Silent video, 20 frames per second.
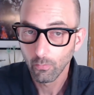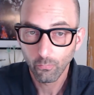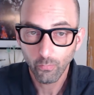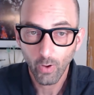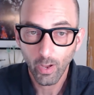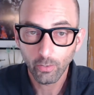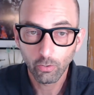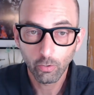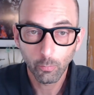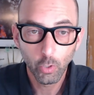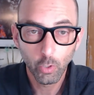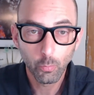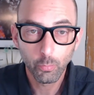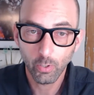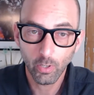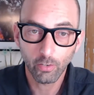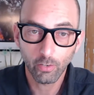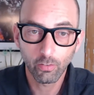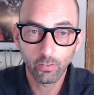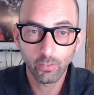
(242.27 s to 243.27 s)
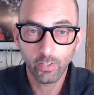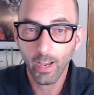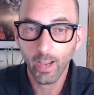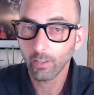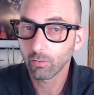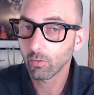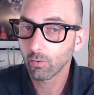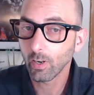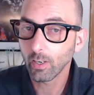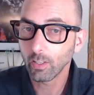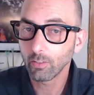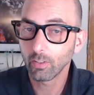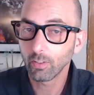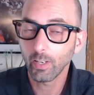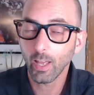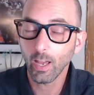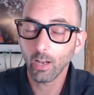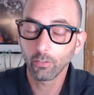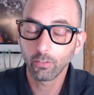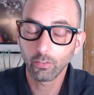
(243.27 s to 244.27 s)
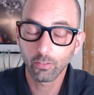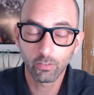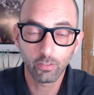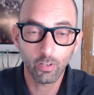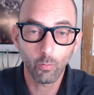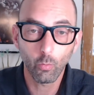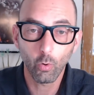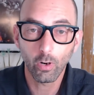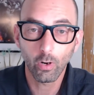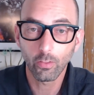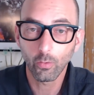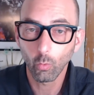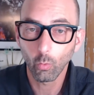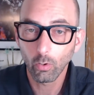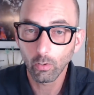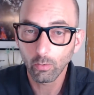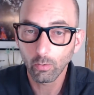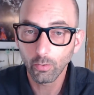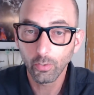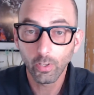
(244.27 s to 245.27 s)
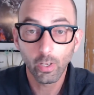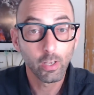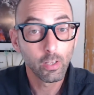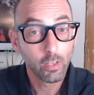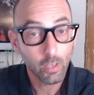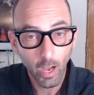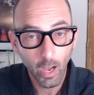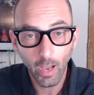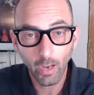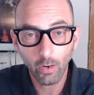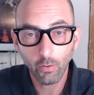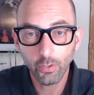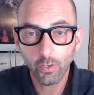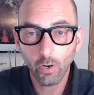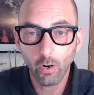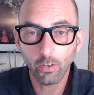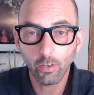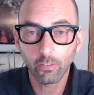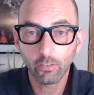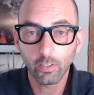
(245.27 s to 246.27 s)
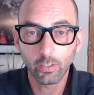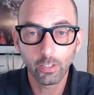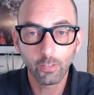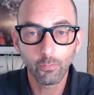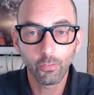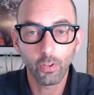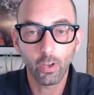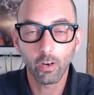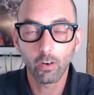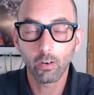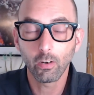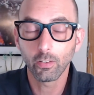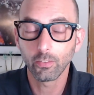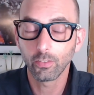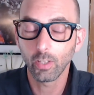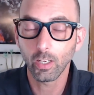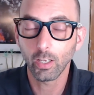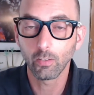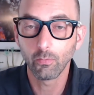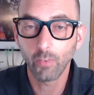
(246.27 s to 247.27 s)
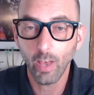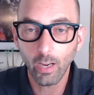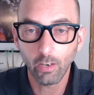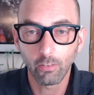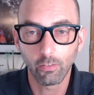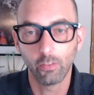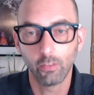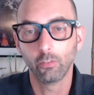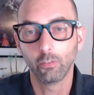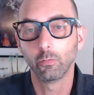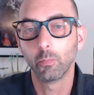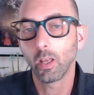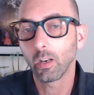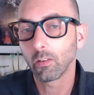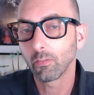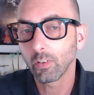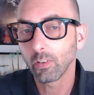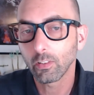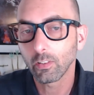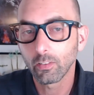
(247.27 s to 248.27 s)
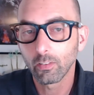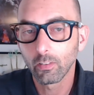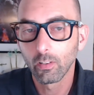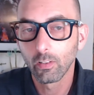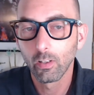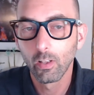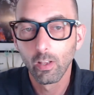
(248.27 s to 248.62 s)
Find some new production tax credits announced somewhere in the world, hire the artists that live there, and take advantage of those benefits.